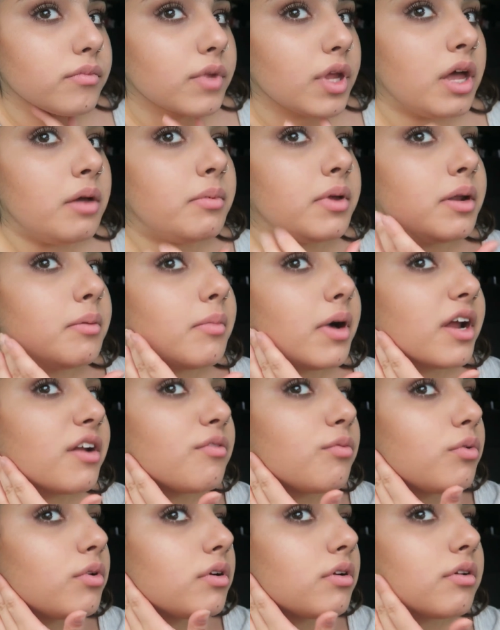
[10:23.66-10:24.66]
I mean, it might
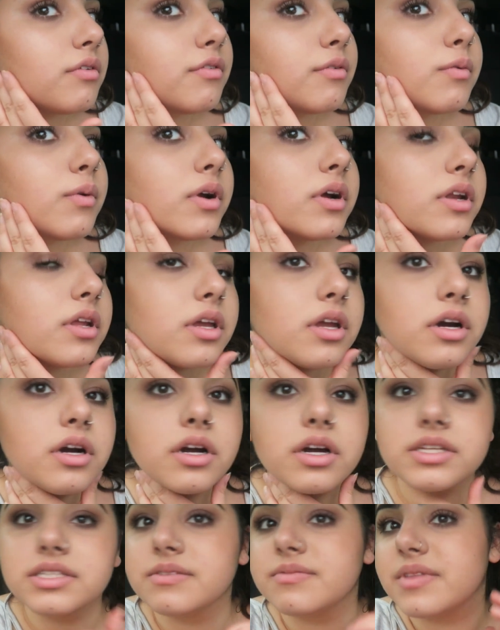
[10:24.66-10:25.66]
have worn off around here
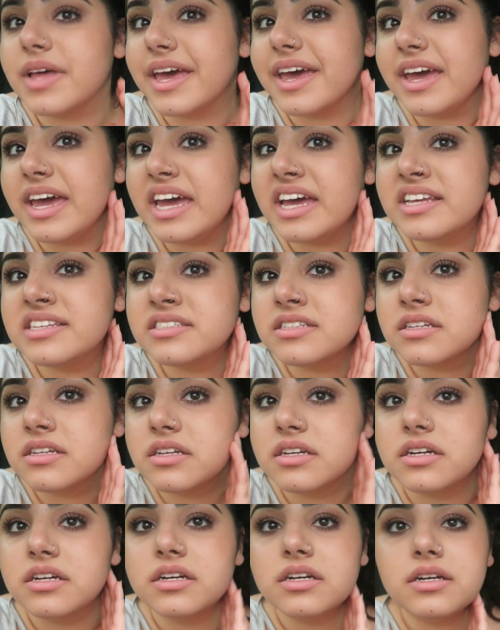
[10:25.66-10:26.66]
because of the hairs,
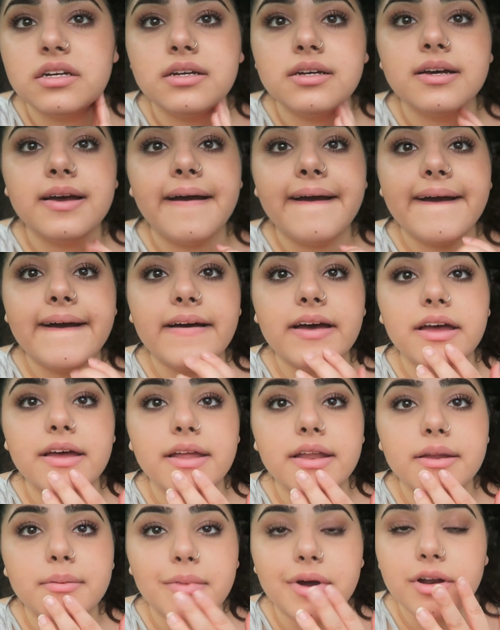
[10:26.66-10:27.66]

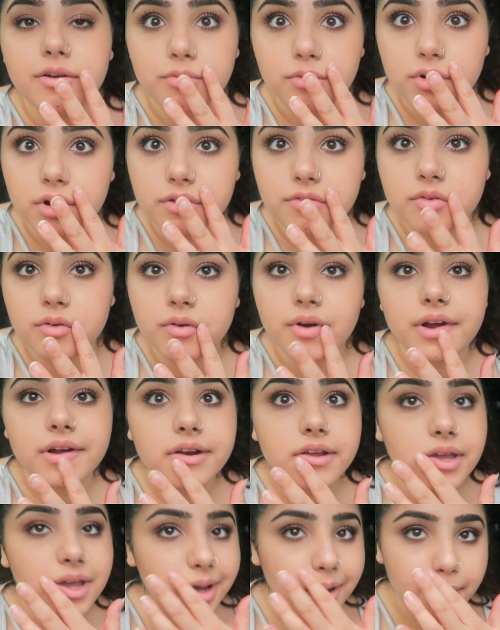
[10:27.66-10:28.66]
and it might have worn off around
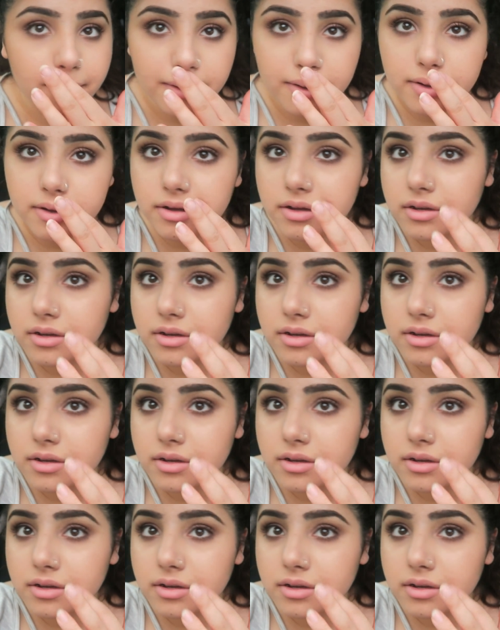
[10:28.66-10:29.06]
here,